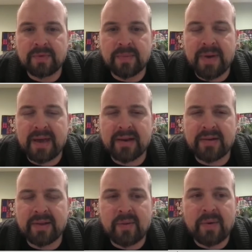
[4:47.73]
think back and
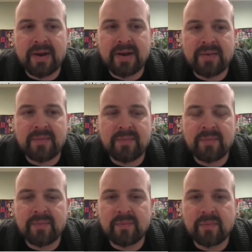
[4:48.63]
you're like, why did I
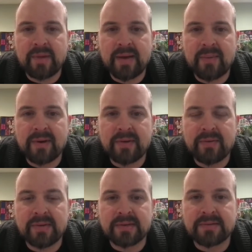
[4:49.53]
not want to
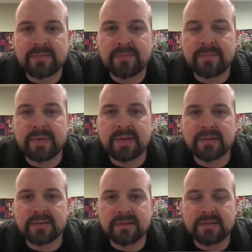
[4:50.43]
do this?
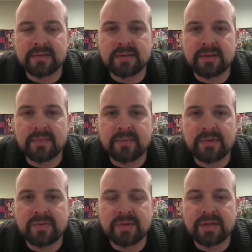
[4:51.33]
Because it
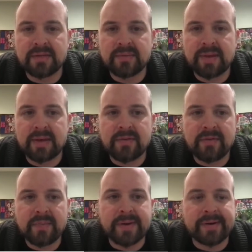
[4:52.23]
usually ends up making you
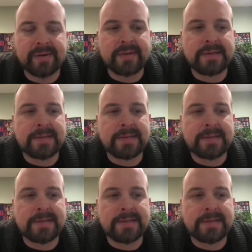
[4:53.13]
feel better.